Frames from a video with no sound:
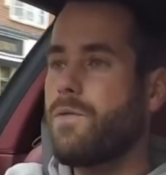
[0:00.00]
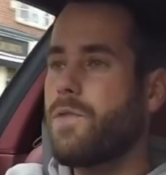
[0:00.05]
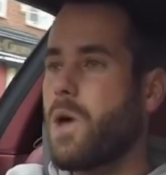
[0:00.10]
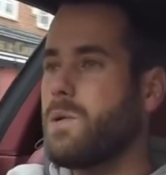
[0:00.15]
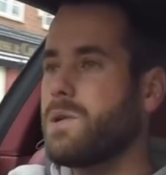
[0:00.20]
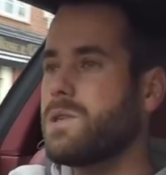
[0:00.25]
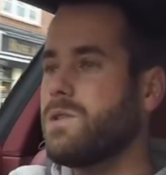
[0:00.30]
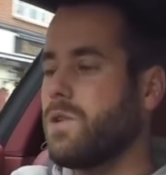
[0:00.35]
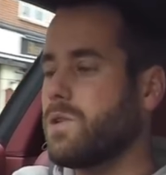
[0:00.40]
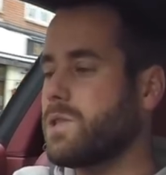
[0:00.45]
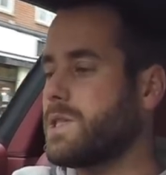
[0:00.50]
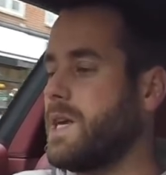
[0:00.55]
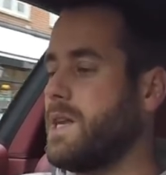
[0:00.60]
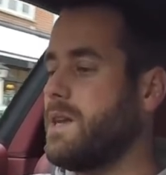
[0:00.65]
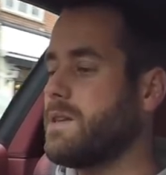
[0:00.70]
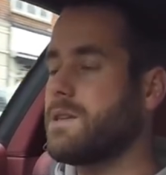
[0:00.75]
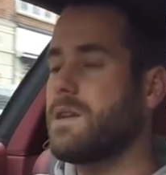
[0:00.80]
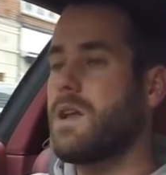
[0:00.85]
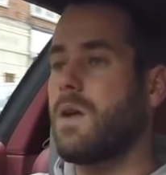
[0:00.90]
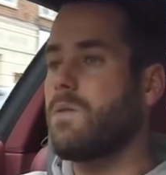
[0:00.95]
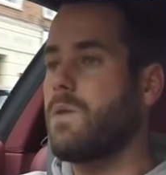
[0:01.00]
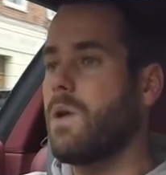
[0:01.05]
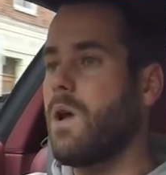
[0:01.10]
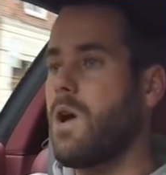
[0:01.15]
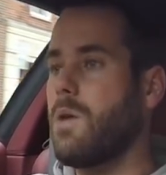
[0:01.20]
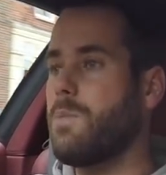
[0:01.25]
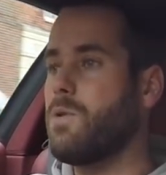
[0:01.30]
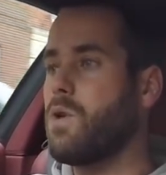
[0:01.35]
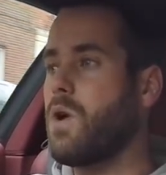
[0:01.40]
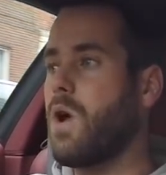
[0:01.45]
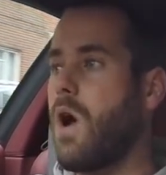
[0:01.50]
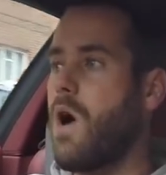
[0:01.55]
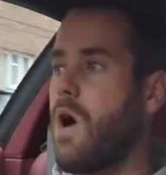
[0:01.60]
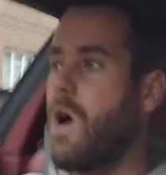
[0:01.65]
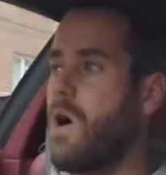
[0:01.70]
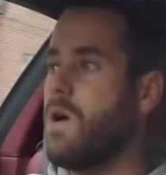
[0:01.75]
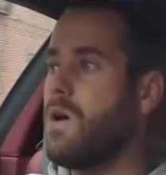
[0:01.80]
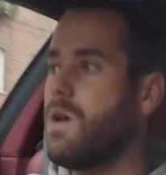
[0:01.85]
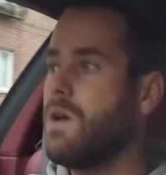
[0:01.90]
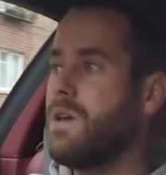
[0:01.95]
though is not seen as an unreliable
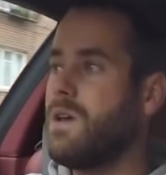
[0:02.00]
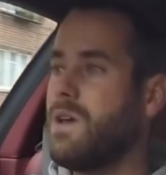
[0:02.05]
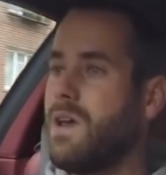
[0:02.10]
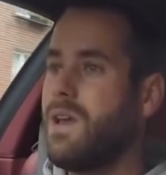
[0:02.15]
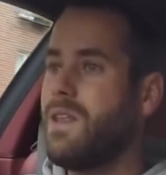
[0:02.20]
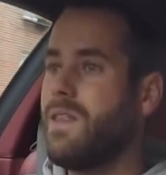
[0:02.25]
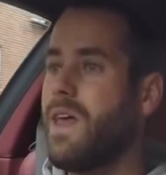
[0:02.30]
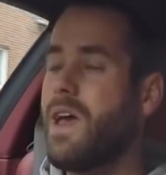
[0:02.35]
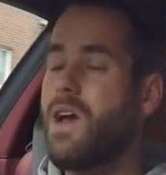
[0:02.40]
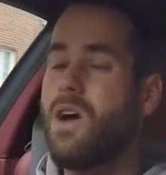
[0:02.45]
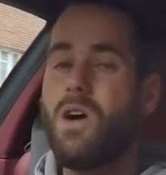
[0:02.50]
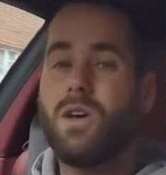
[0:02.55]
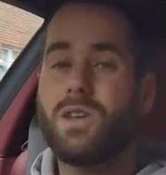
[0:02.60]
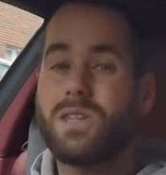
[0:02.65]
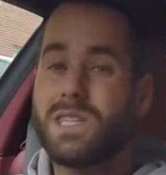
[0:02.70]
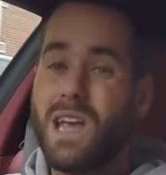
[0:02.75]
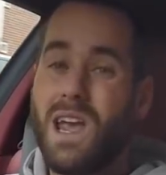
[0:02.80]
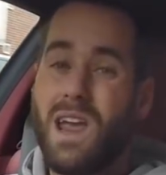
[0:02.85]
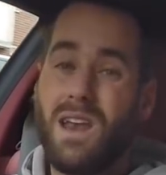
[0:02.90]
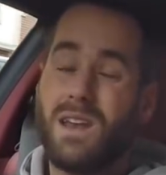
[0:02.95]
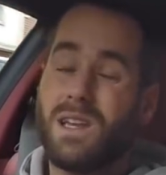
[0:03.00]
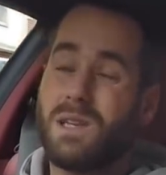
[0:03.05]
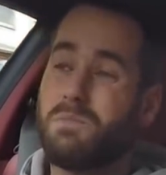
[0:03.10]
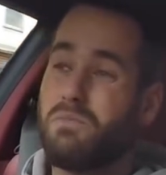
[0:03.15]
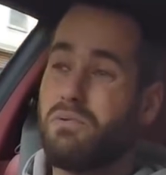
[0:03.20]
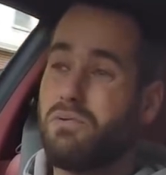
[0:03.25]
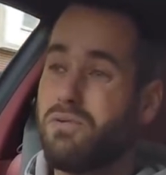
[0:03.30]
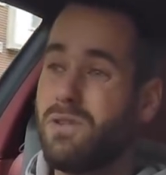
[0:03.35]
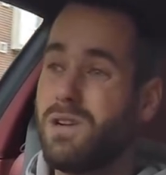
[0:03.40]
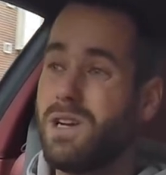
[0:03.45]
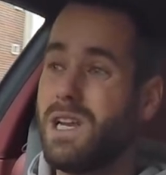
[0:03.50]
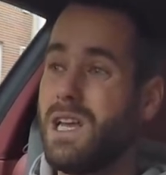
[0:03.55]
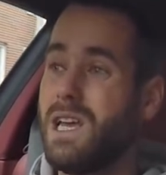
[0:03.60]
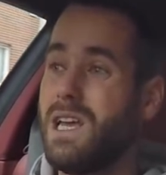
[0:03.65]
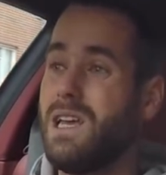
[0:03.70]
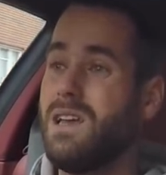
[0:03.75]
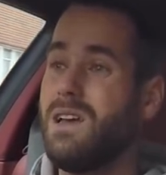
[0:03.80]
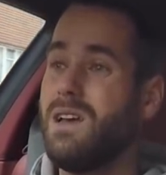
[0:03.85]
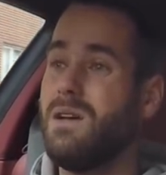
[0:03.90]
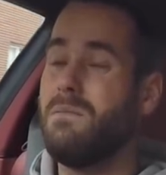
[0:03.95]
car. They are seen as
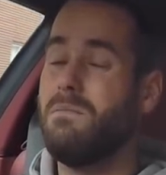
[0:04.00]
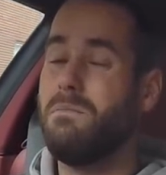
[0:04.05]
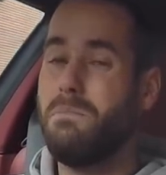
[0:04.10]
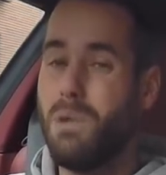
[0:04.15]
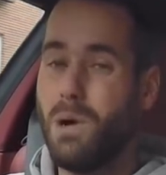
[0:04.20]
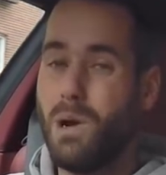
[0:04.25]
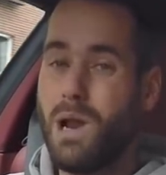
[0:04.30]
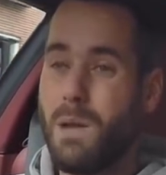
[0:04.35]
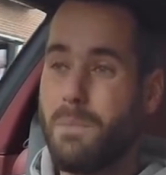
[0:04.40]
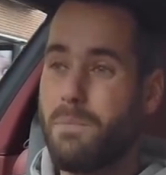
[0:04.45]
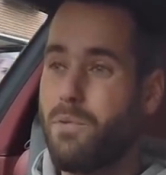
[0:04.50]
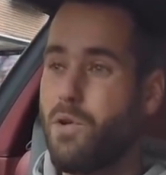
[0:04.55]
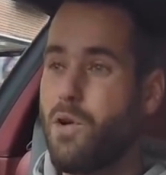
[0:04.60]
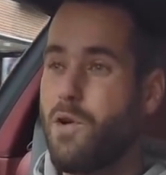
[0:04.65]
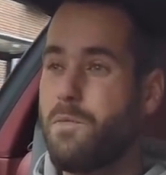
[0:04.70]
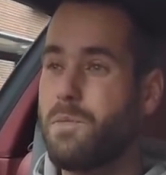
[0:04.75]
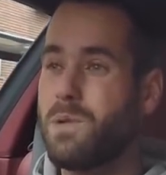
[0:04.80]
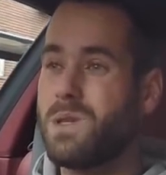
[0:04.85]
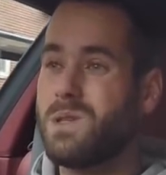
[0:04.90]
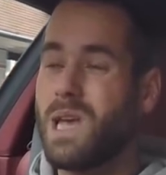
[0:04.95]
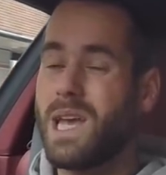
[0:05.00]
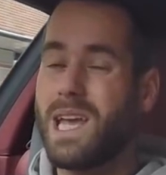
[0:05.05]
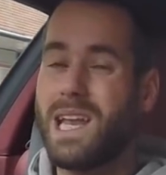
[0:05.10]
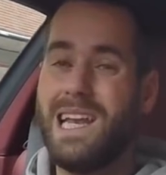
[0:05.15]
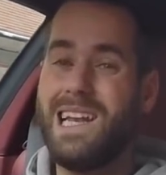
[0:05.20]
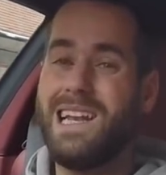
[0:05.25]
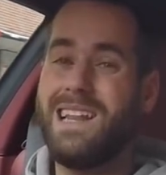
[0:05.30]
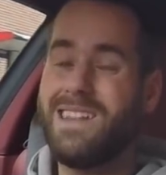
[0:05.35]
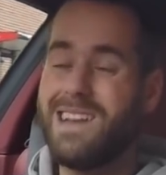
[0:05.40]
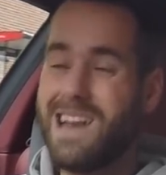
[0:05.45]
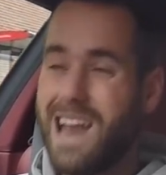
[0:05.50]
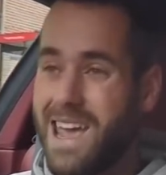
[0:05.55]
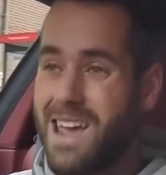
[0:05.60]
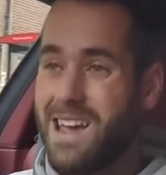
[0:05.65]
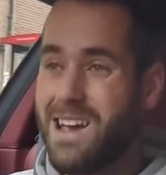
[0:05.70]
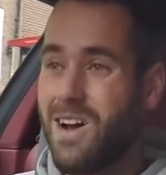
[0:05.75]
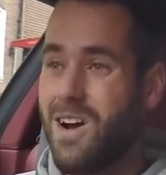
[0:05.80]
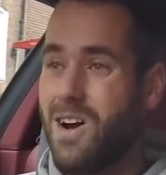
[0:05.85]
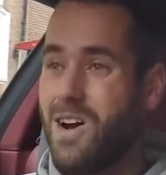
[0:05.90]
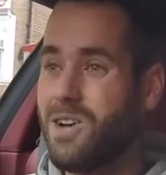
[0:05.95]
pretty bulletproof, particularly the late
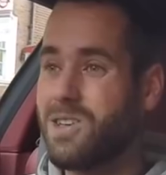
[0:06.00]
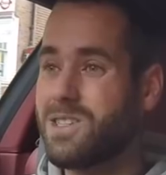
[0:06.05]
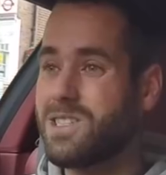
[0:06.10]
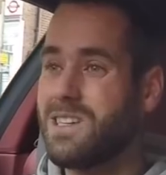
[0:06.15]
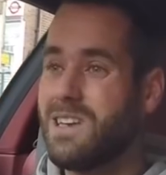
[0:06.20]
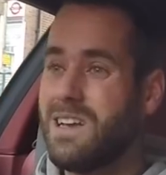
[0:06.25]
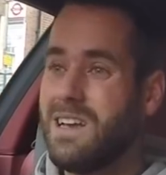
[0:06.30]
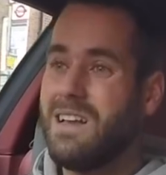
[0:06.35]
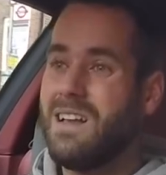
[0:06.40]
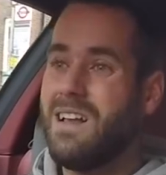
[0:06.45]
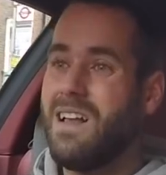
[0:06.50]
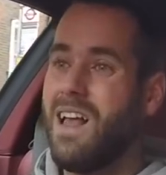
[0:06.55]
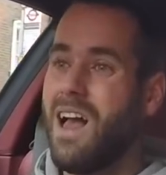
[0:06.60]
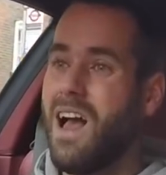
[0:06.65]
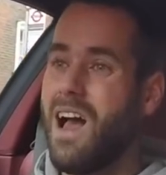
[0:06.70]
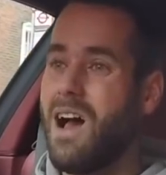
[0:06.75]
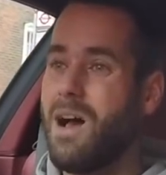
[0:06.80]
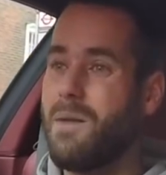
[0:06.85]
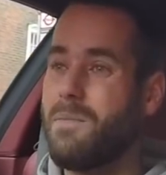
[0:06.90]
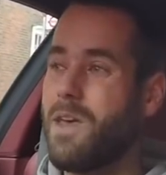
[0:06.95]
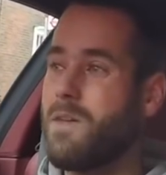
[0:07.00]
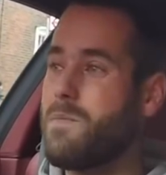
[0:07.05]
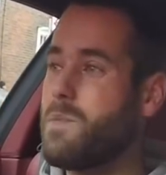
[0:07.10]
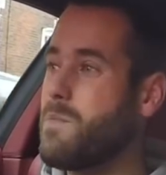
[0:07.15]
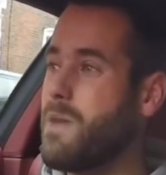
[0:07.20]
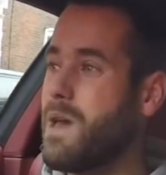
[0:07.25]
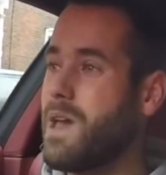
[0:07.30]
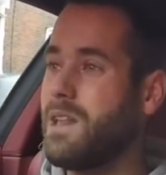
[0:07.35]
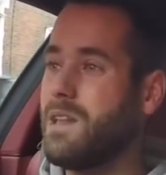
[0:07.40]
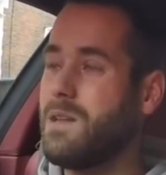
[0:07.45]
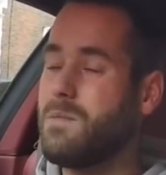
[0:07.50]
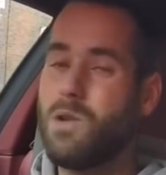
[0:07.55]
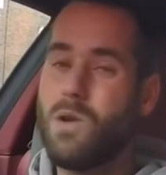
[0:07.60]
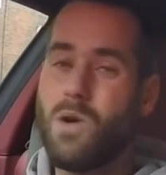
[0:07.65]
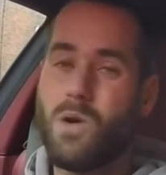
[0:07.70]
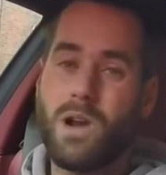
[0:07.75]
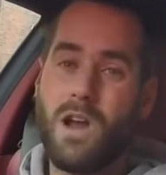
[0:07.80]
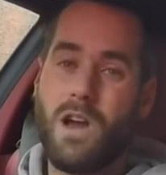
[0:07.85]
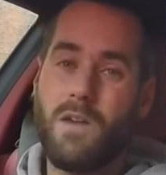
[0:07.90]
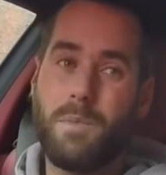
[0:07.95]
cars. They've been making them
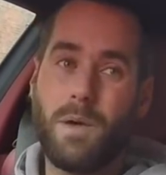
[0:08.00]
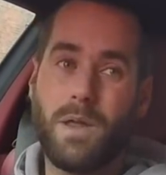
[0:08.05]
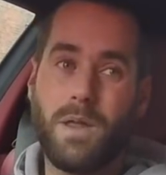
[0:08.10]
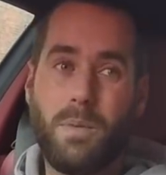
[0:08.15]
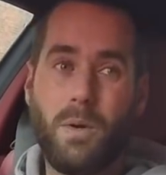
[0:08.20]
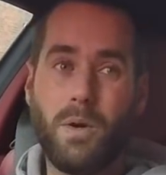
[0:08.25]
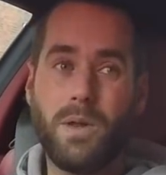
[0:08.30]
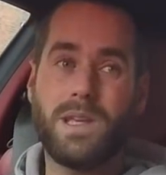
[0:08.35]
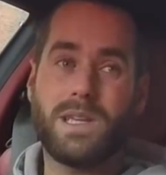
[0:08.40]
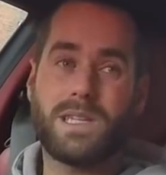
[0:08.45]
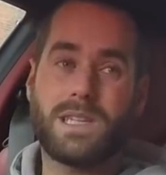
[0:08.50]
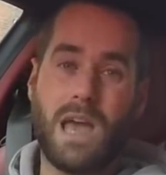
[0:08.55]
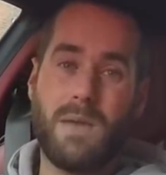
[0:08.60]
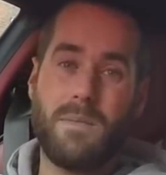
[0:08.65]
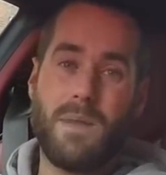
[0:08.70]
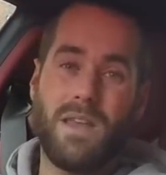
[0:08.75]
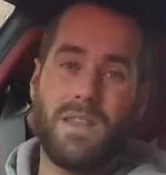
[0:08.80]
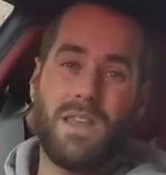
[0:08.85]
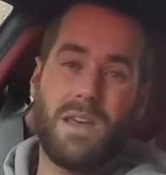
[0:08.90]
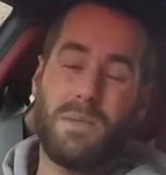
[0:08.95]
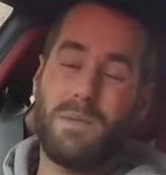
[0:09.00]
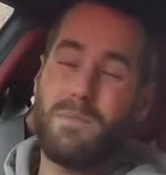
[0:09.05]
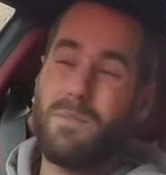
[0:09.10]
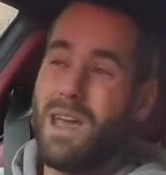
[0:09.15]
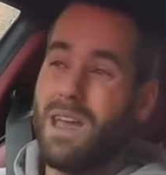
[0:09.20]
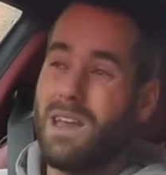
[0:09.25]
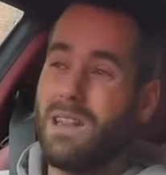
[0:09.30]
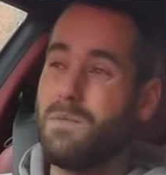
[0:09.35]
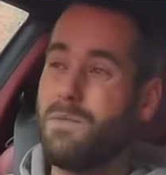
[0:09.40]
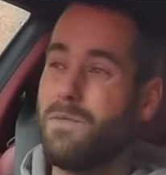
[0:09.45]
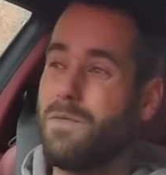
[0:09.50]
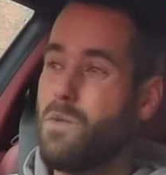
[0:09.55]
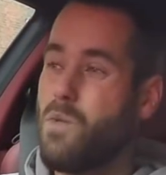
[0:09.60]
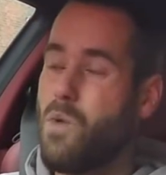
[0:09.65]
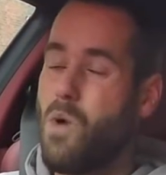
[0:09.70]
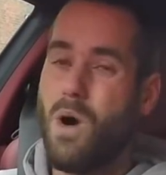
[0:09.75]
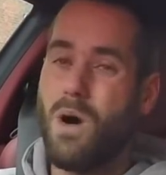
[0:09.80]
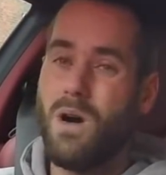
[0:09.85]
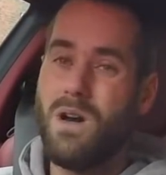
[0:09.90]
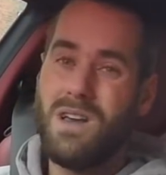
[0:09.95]
long enough by the point this came out. They've been making them for
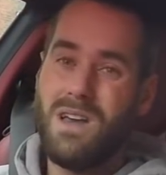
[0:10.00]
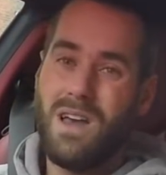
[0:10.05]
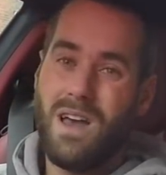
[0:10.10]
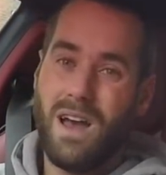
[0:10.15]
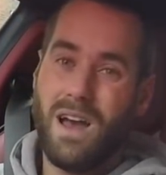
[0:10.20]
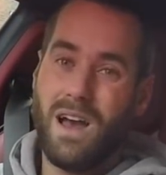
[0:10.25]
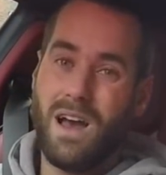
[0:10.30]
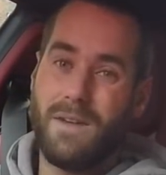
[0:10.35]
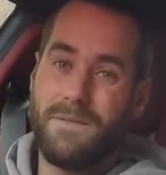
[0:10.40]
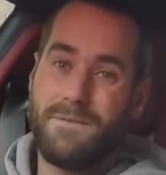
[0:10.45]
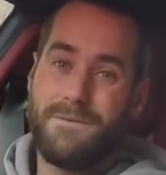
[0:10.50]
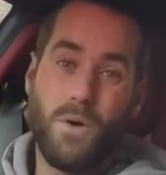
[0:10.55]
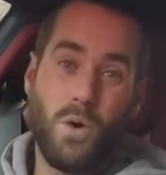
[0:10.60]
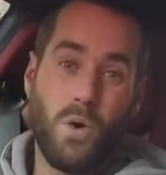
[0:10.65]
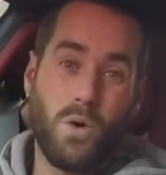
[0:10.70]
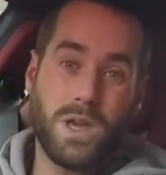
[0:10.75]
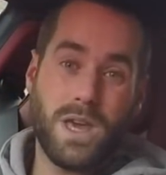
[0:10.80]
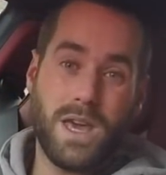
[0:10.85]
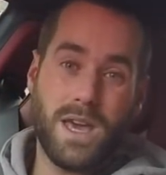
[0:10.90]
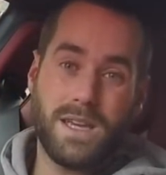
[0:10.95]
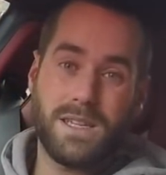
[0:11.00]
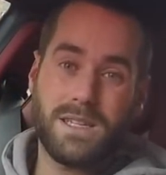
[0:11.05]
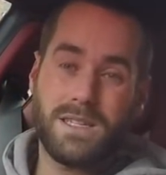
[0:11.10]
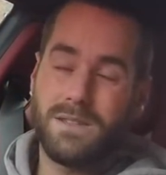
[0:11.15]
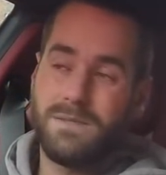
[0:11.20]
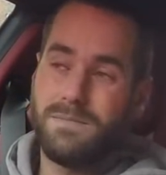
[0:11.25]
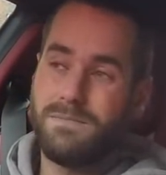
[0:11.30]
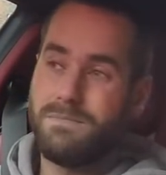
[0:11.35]
what, 4 years